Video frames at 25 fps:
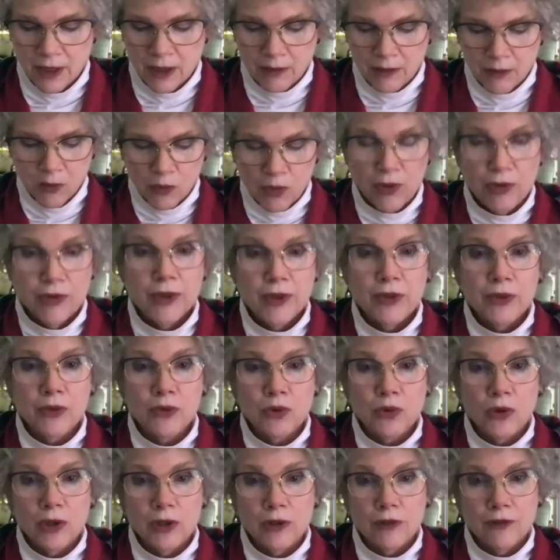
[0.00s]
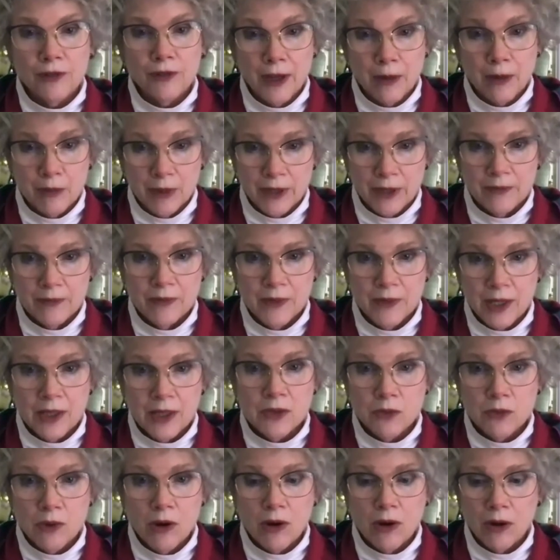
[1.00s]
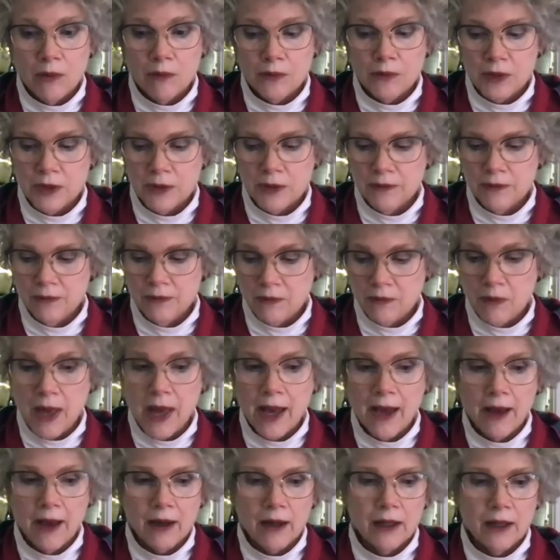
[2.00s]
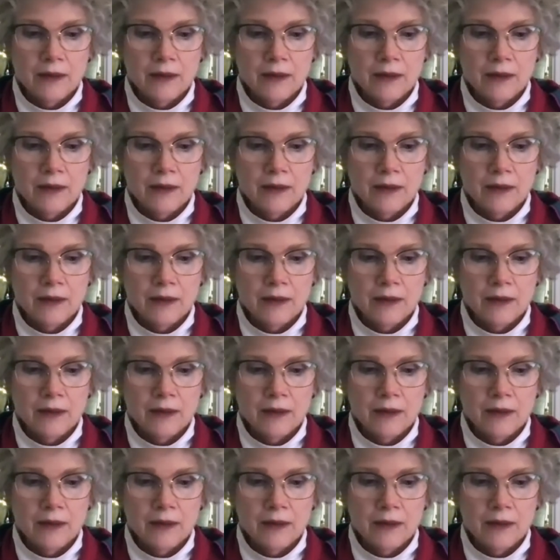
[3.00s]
within the royal family. He's welcomed back.